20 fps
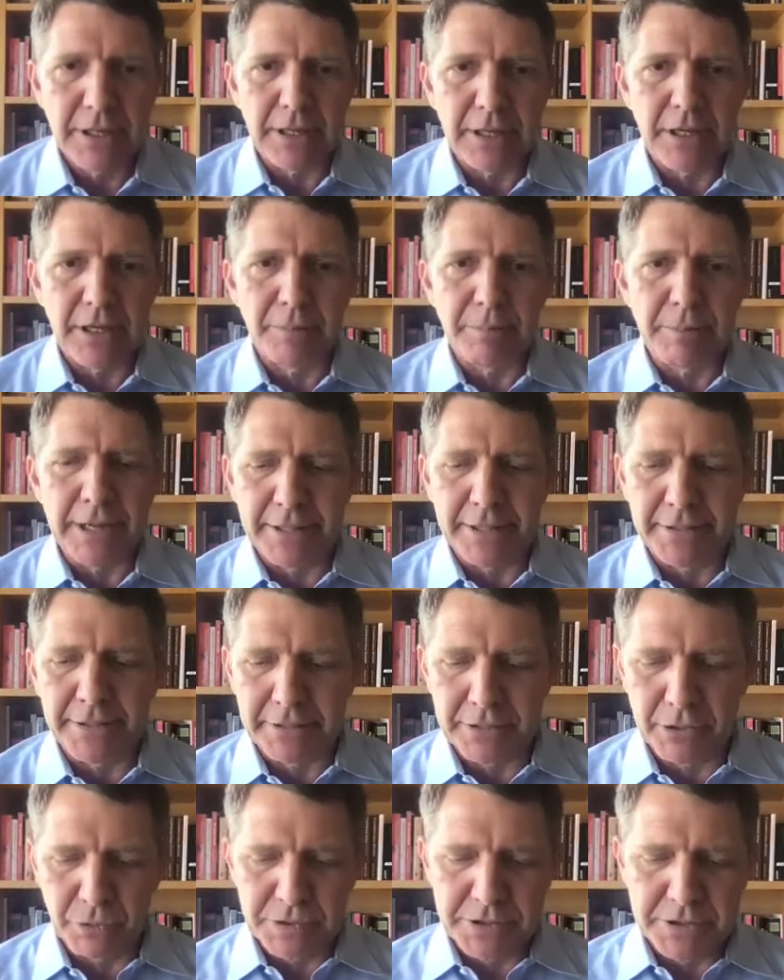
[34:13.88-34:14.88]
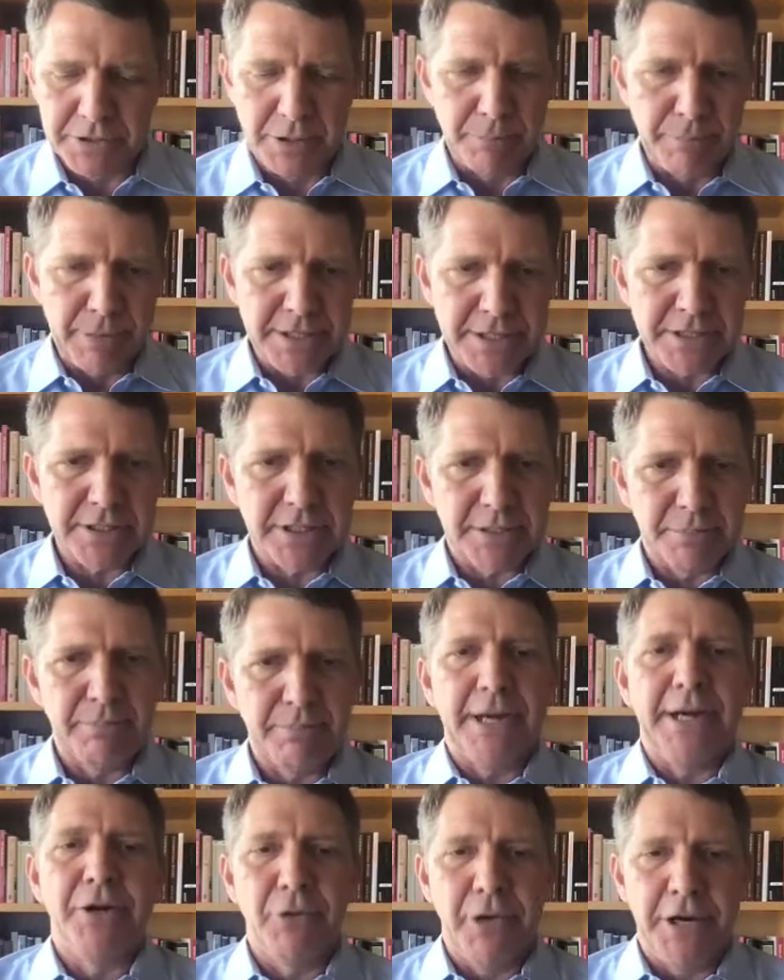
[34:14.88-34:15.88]
Um, and that there was domestic
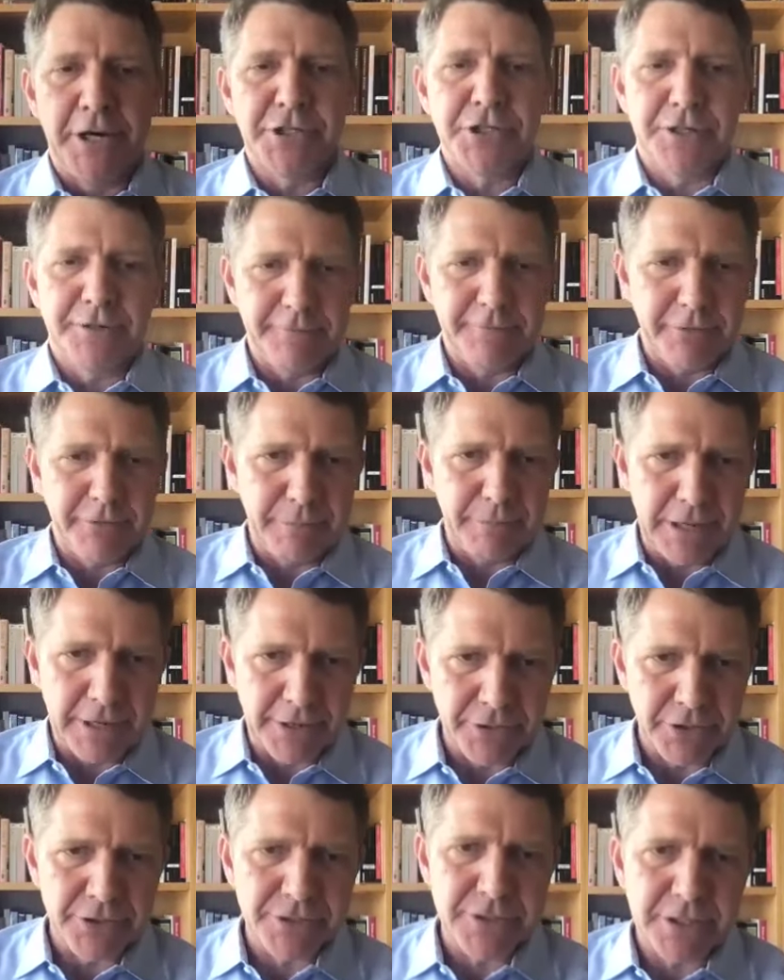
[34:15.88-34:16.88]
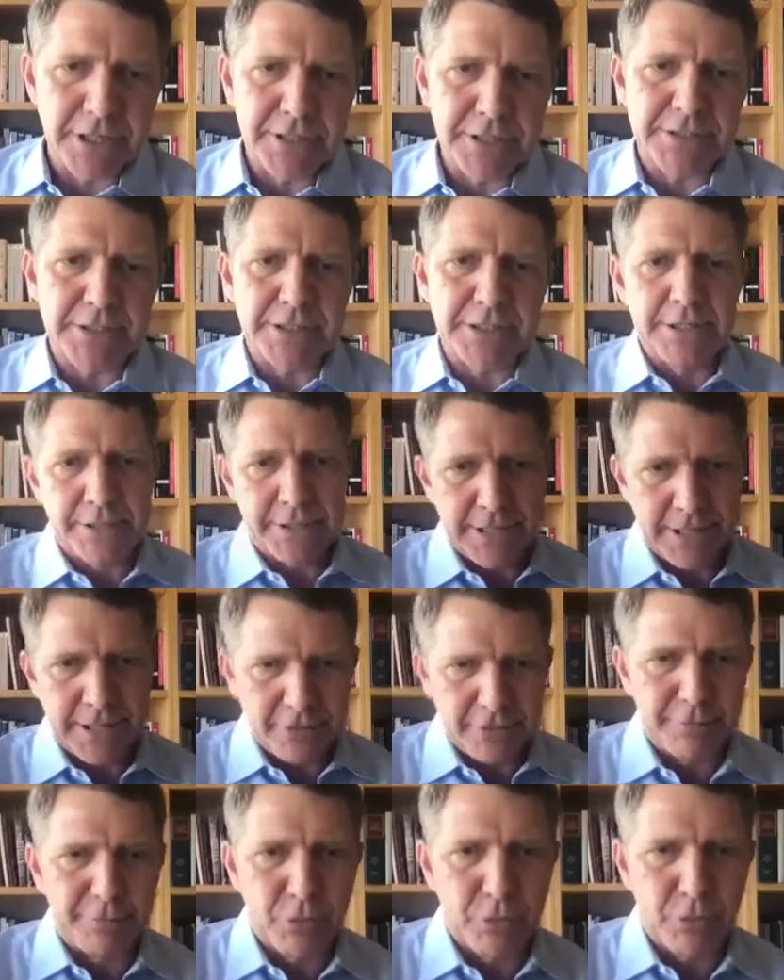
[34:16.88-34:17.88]
migration from other states into
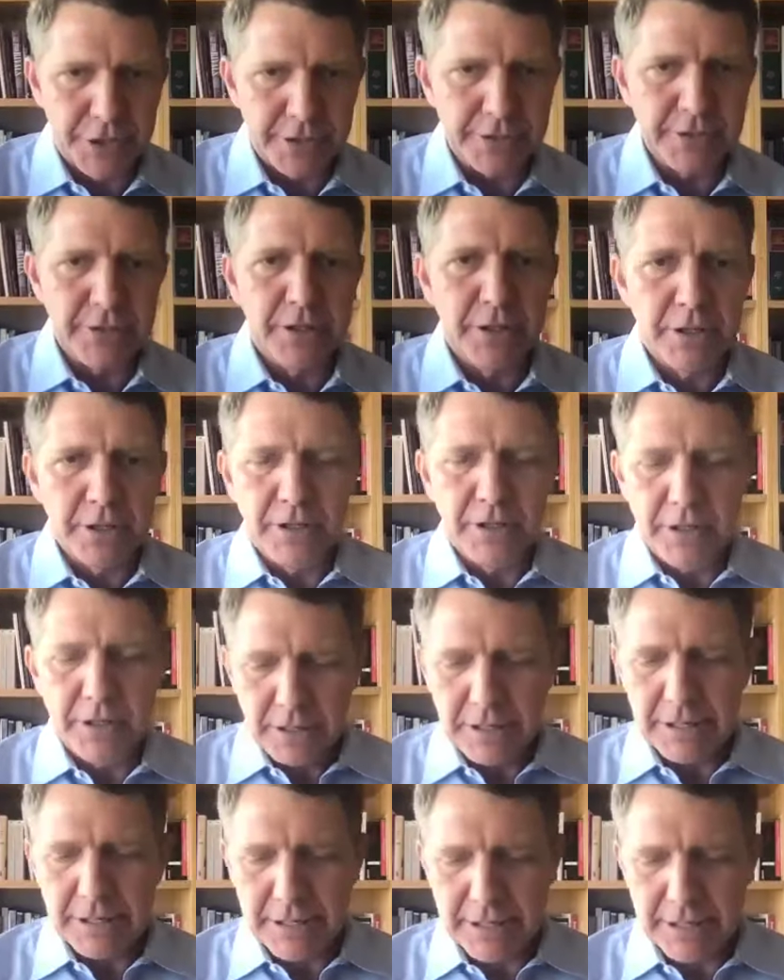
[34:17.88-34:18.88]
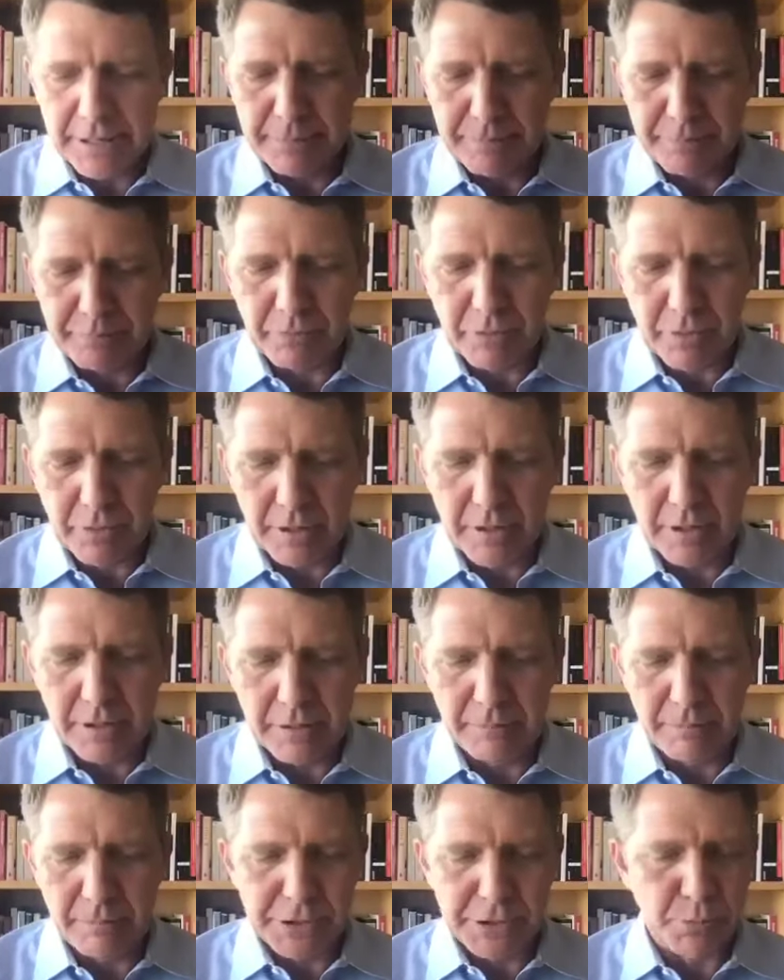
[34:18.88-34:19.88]
California, um,
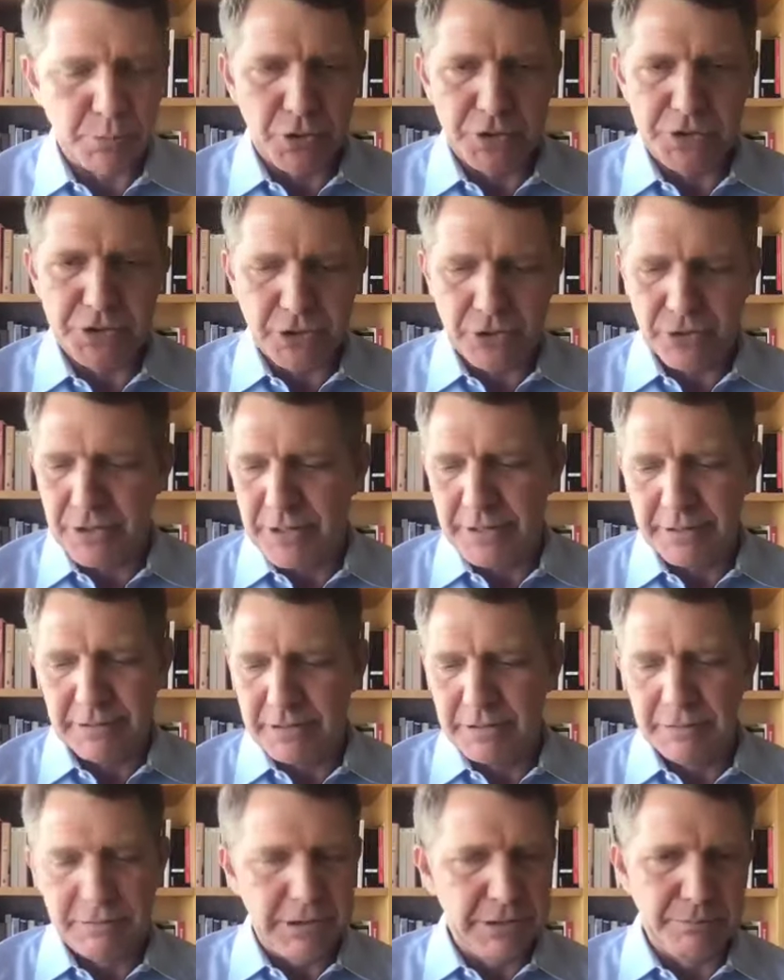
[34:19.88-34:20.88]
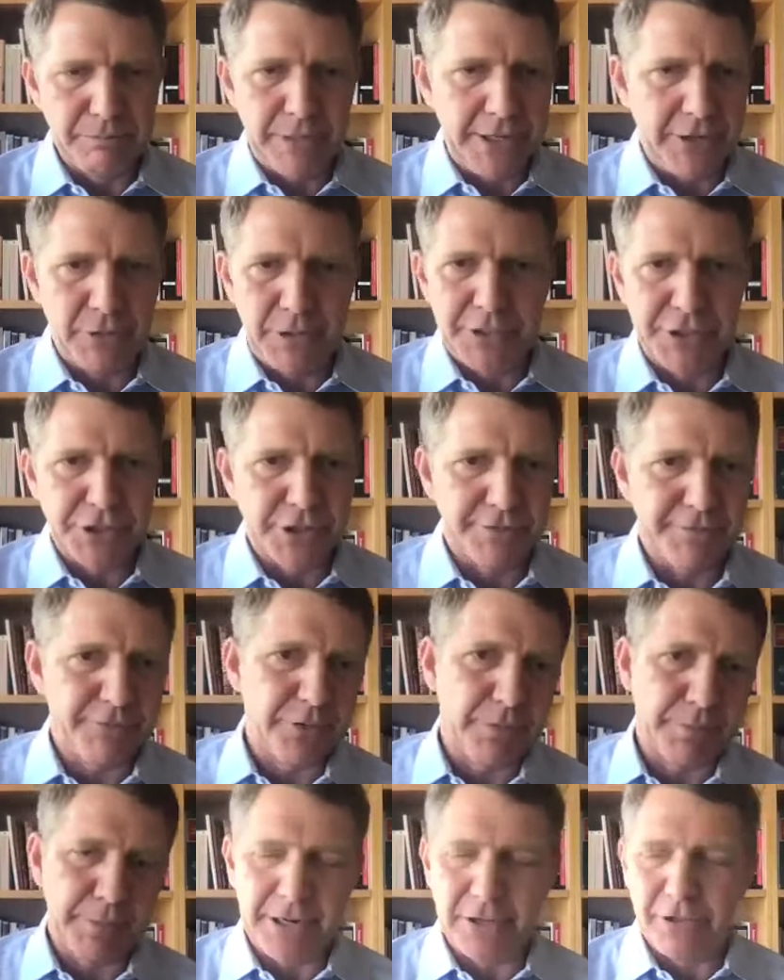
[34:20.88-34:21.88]
much more so than migration
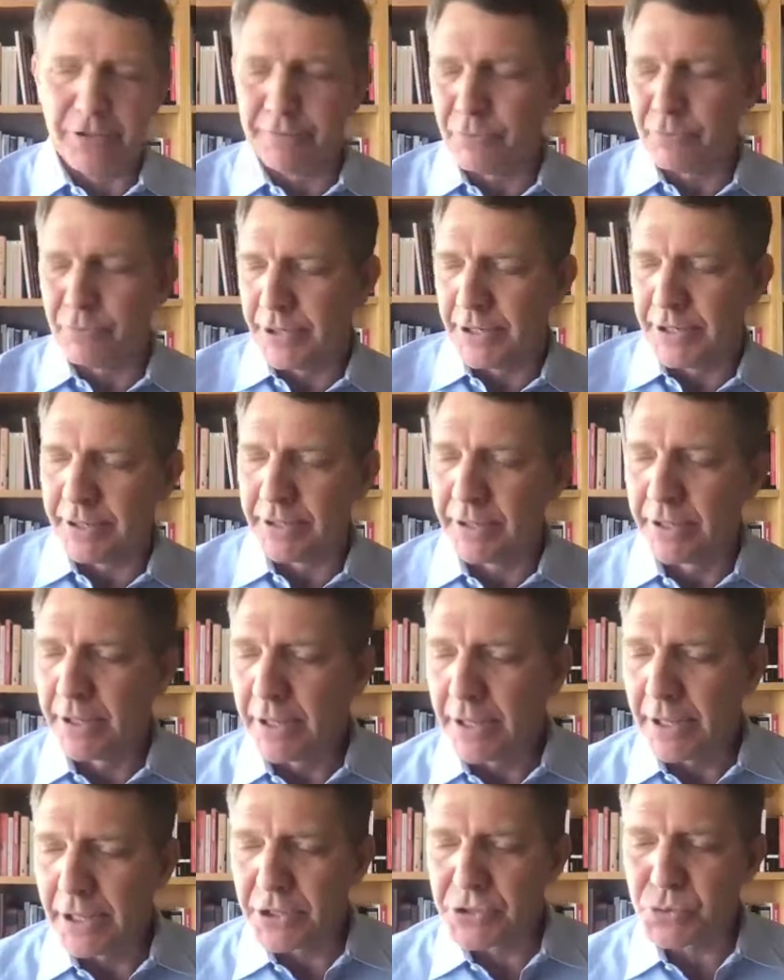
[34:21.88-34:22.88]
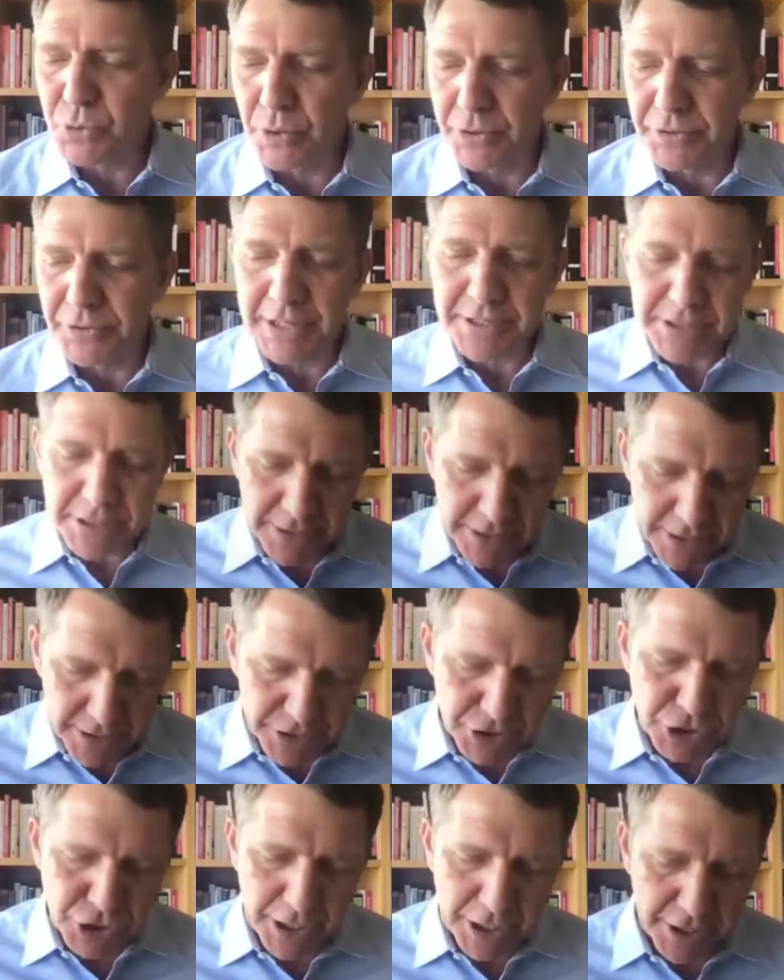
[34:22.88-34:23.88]
from California elsewhere. That's
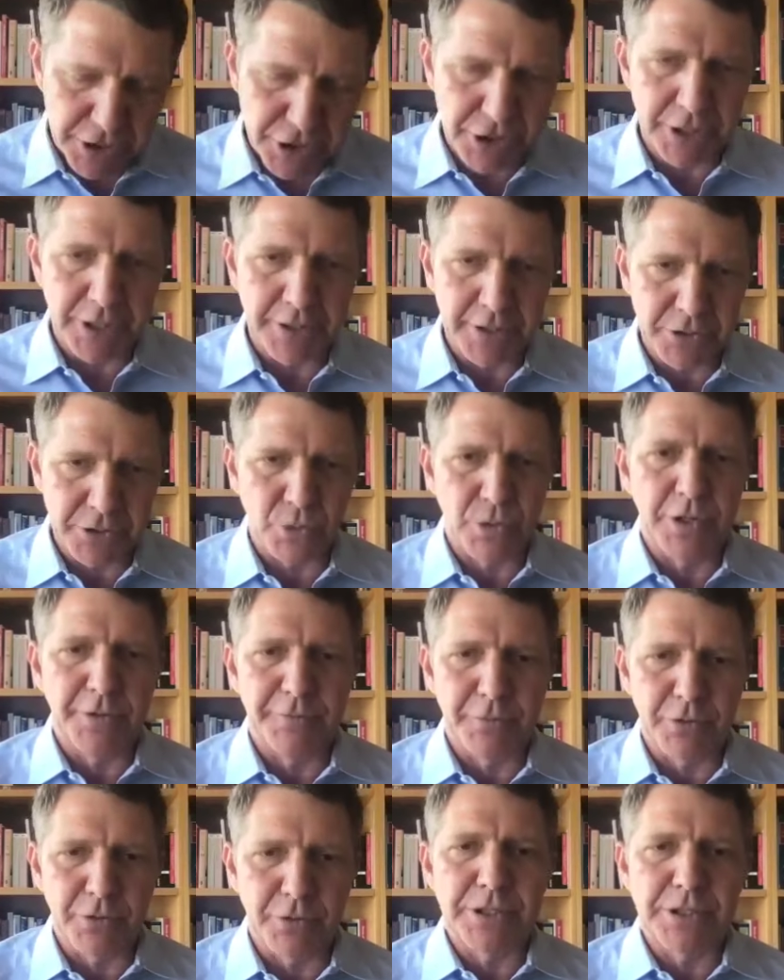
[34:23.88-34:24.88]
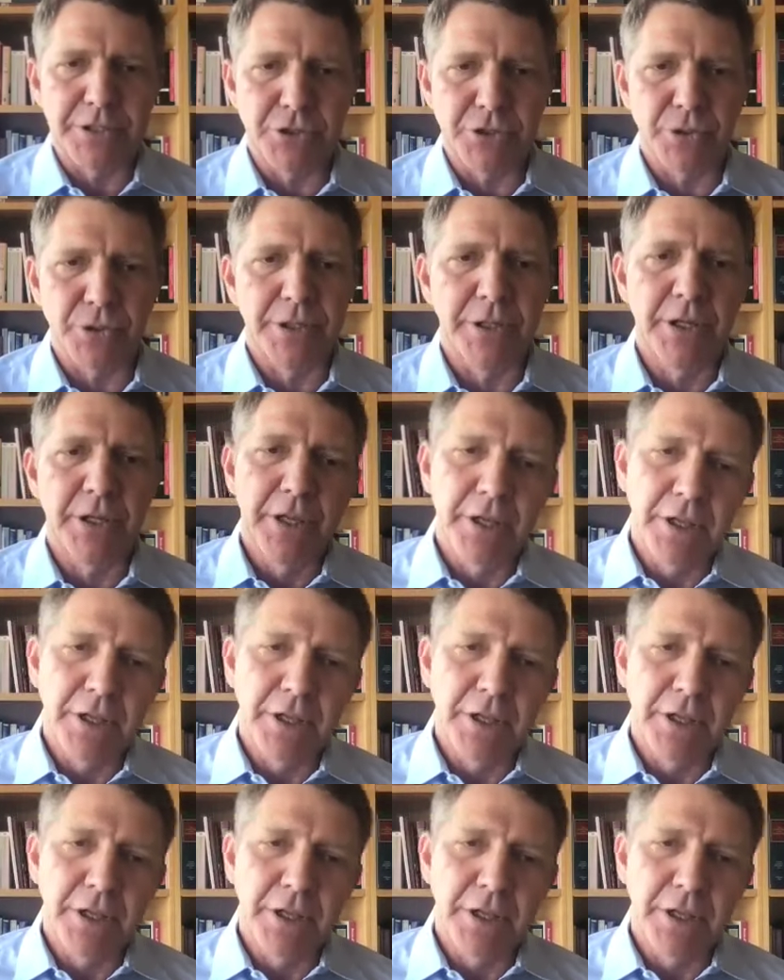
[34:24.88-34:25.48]
again changing in the twenty-first century.